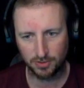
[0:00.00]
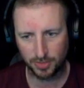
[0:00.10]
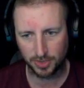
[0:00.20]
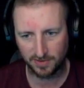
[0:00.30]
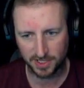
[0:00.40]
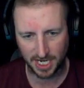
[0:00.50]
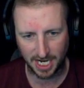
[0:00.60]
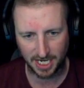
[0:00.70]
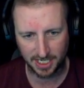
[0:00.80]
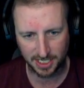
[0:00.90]
don't believe there's
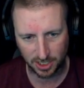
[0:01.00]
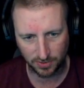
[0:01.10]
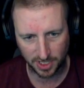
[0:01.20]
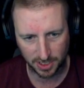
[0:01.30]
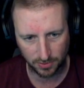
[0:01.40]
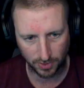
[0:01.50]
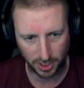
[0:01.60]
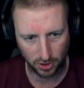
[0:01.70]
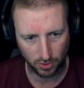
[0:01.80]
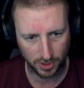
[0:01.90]
any situation where you
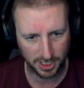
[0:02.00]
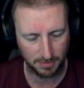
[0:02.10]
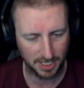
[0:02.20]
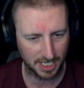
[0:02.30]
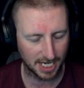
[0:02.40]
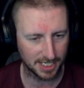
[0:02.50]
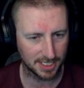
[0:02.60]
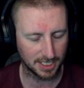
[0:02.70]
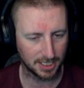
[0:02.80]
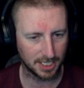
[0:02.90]
don't want to be
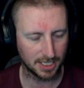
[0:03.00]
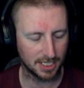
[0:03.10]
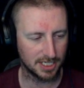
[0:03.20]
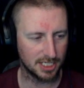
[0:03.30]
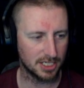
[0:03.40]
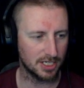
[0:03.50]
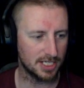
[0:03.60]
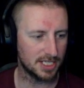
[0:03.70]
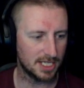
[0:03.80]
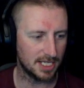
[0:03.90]
cancelling like this, just because
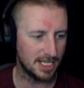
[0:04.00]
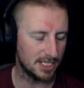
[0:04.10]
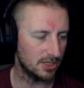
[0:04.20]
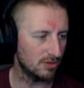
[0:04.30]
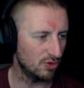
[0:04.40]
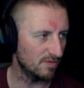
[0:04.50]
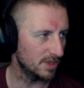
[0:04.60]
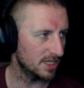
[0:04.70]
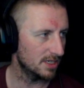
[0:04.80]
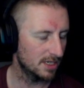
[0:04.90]
it's easier
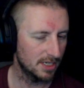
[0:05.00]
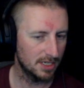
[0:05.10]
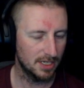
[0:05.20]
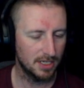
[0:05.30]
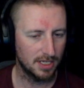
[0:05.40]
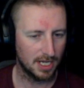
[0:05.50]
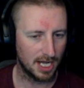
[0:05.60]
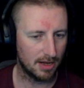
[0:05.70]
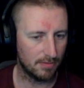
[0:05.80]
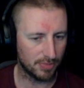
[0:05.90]
movement.
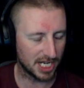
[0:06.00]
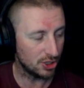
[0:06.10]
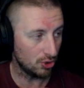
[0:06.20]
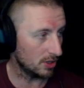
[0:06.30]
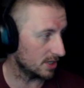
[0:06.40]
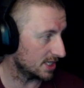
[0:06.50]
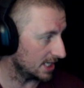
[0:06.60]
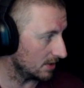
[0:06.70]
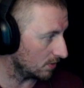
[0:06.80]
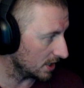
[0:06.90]
But I do
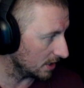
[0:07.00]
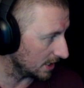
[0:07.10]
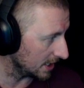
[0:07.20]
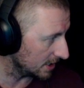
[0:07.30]
understand why you did